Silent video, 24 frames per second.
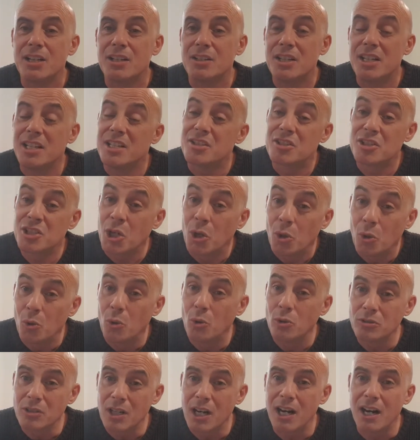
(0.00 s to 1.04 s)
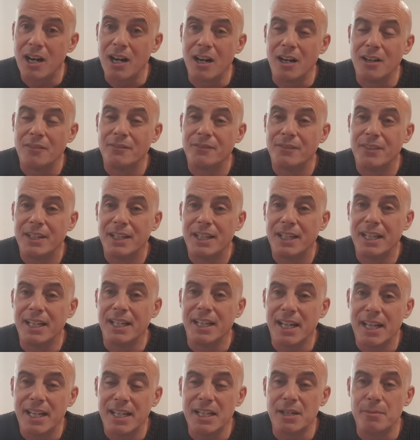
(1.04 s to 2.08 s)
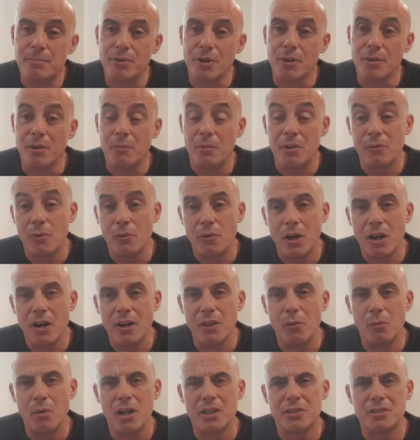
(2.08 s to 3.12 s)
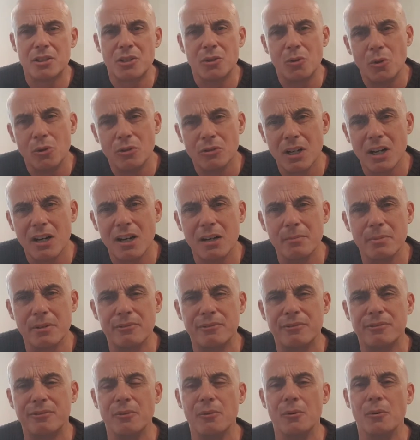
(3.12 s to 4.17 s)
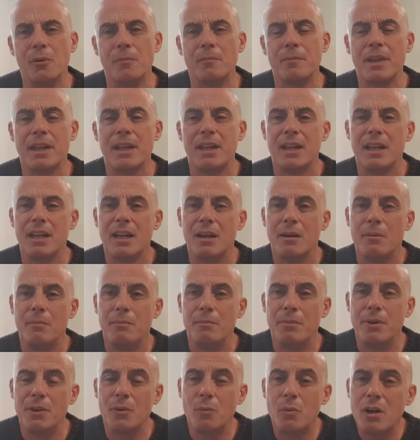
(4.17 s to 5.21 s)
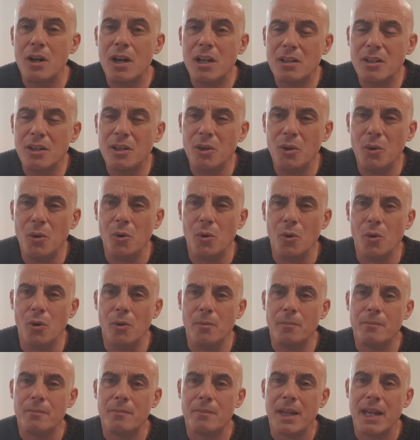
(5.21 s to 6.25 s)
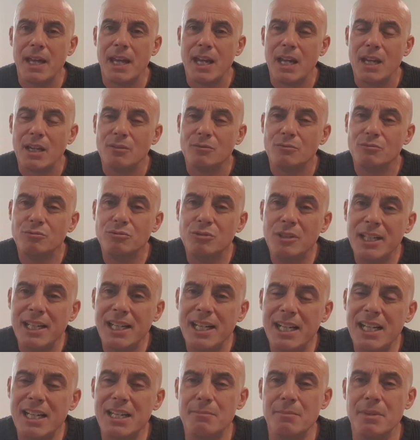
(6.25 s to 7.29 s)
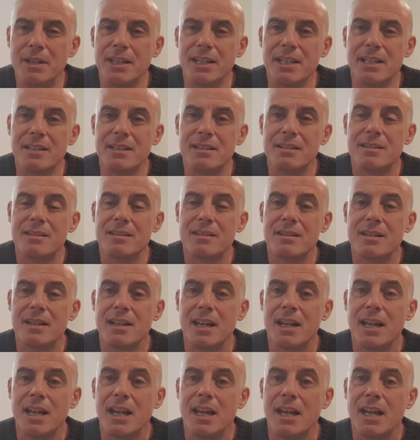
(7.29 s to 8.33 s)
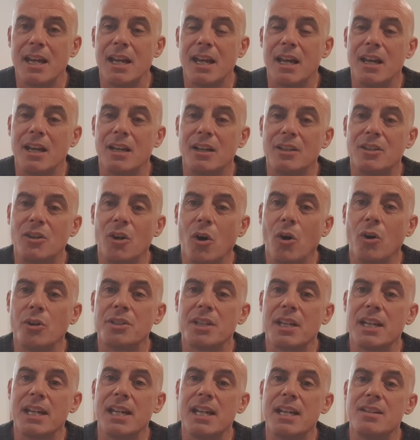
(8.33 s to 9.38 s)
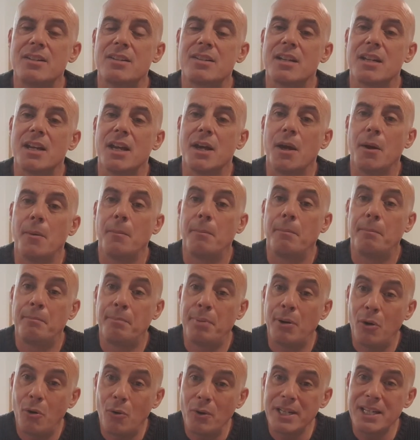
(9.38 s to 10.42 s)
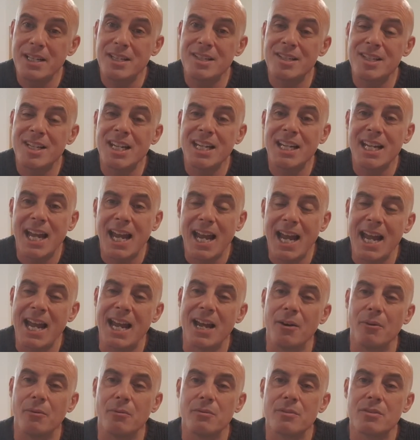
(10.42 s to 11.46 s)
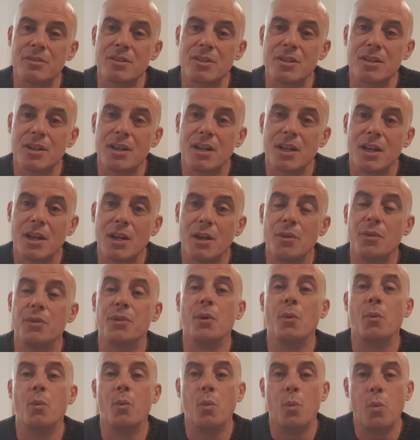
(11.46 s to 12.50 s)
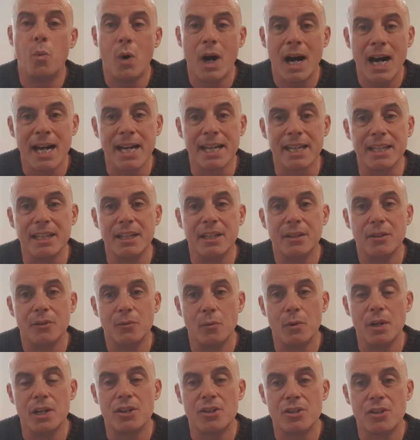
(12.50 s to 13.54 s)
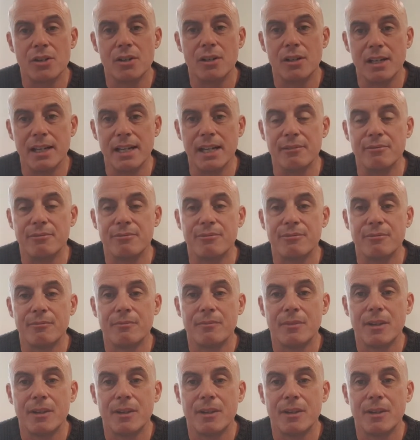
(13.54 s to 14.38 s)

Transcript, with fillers: is Torah in Hebrew, and we've all heard the word Torah before. But the word law really means God is pointing out the way we should live.